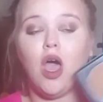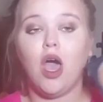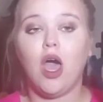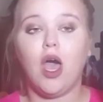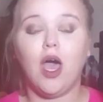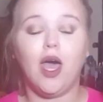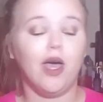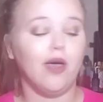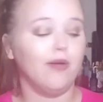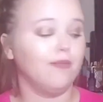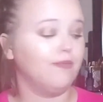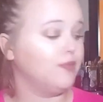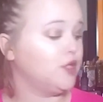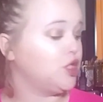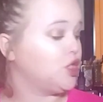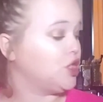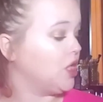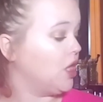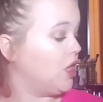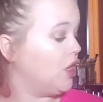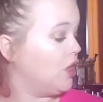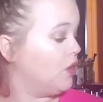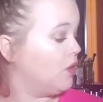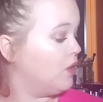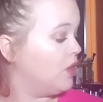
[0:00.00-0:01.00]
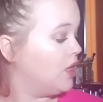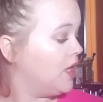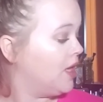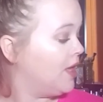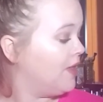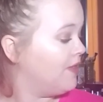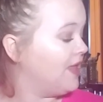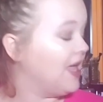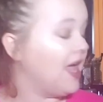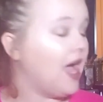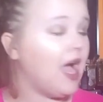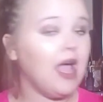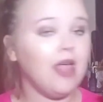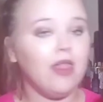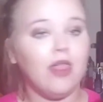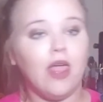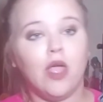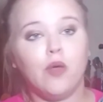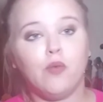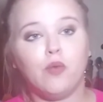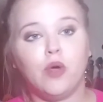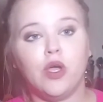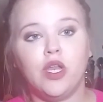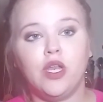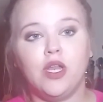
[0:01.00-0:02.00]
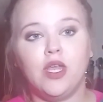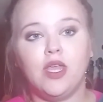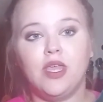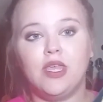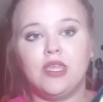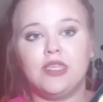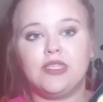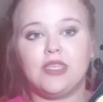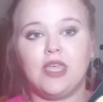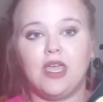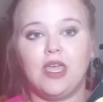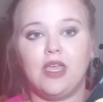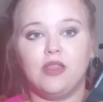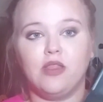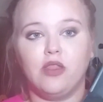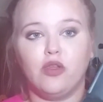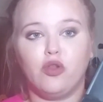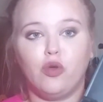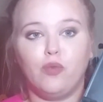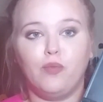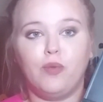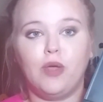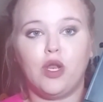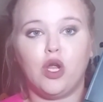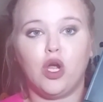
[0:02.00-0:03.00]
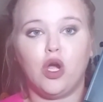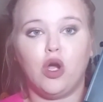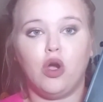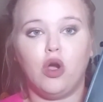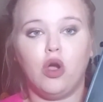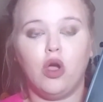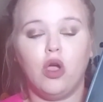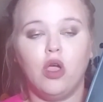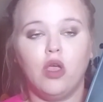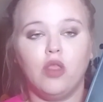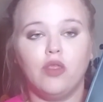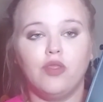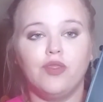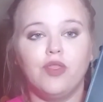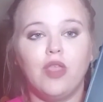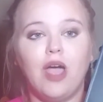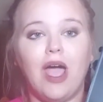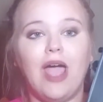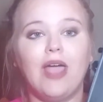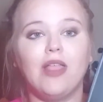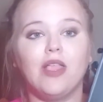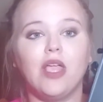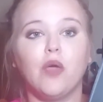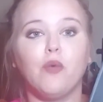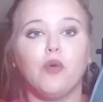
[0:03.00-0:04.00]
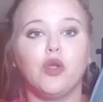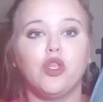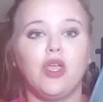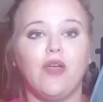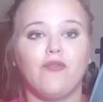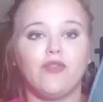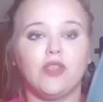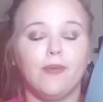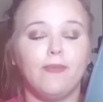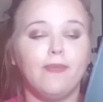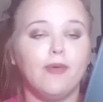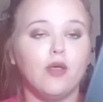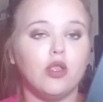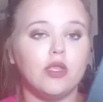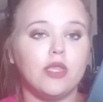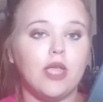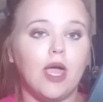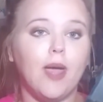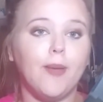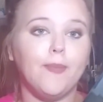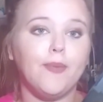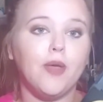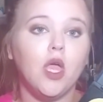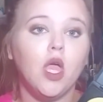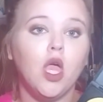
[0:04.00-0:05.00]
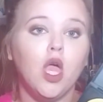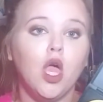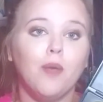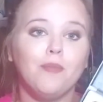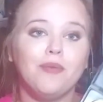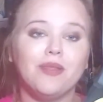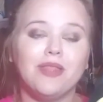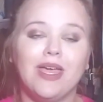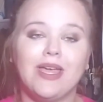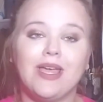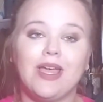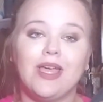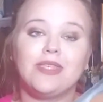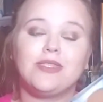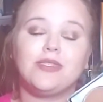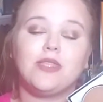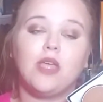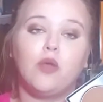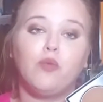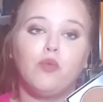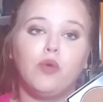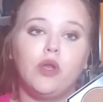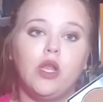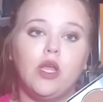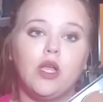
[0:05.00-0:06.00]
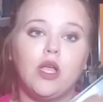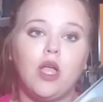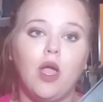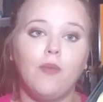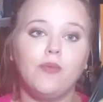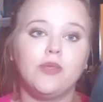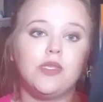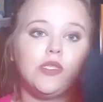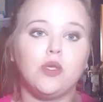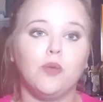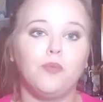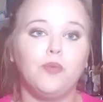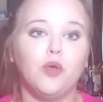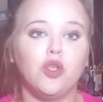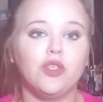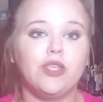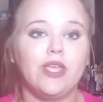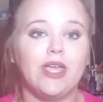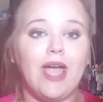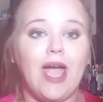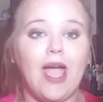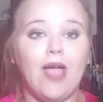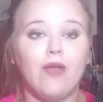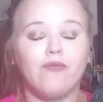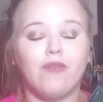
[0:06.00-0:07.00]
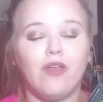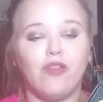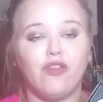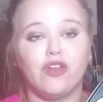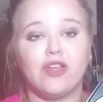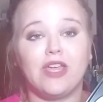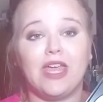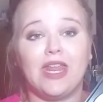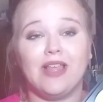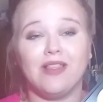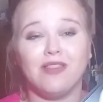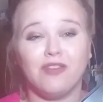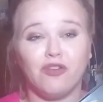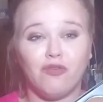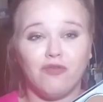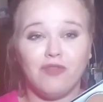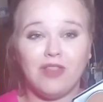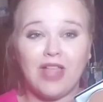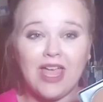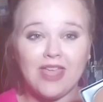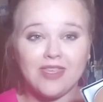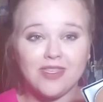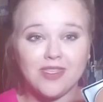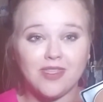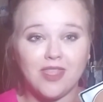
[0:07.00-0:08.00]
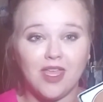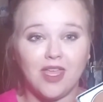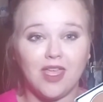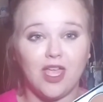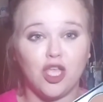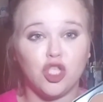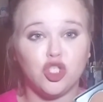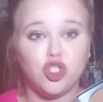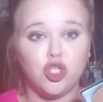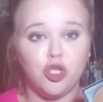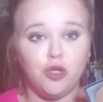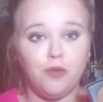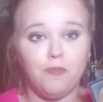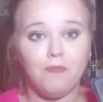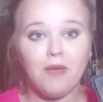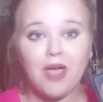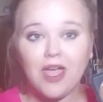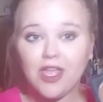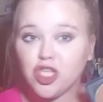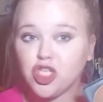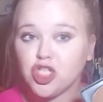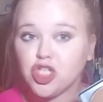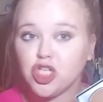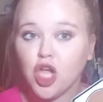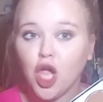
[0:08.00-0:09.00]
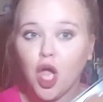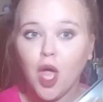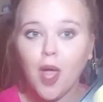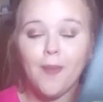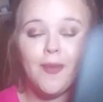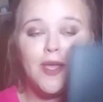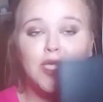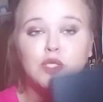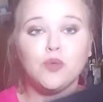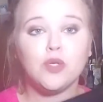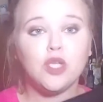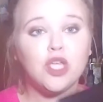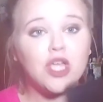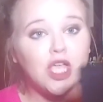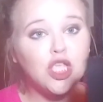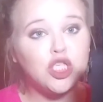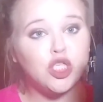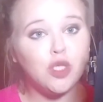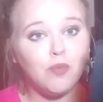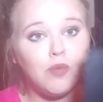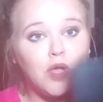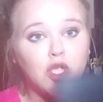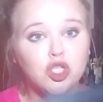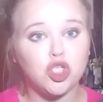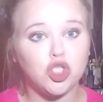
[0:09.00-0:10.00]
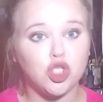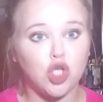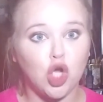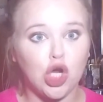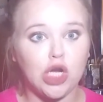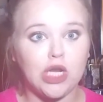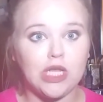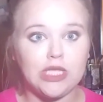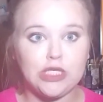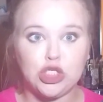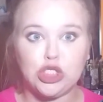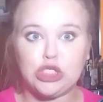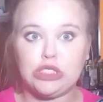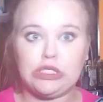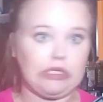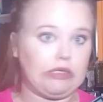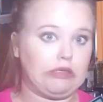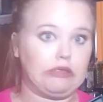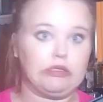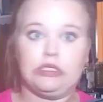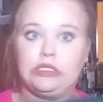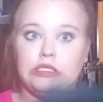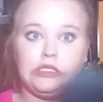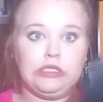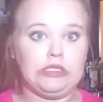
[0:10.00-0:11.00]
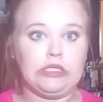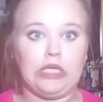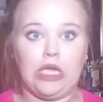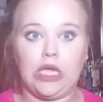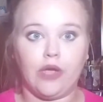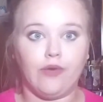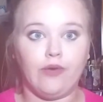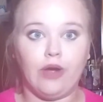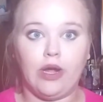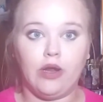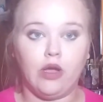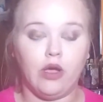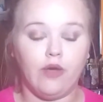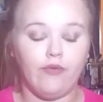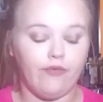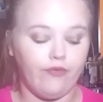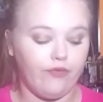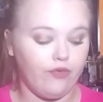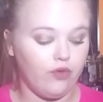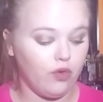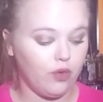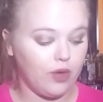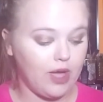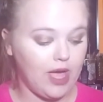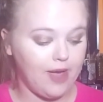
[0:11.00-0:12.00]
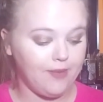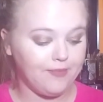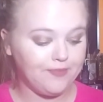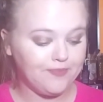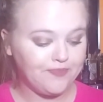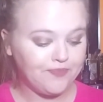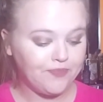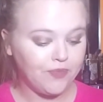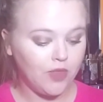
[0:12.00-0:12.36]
So the highlight one is a little bit highlight one you have to build up, but like I said, when it comes to building, I'd rather get a little less than get too much, because when you get too much, it's hard to just take it right off. Okay.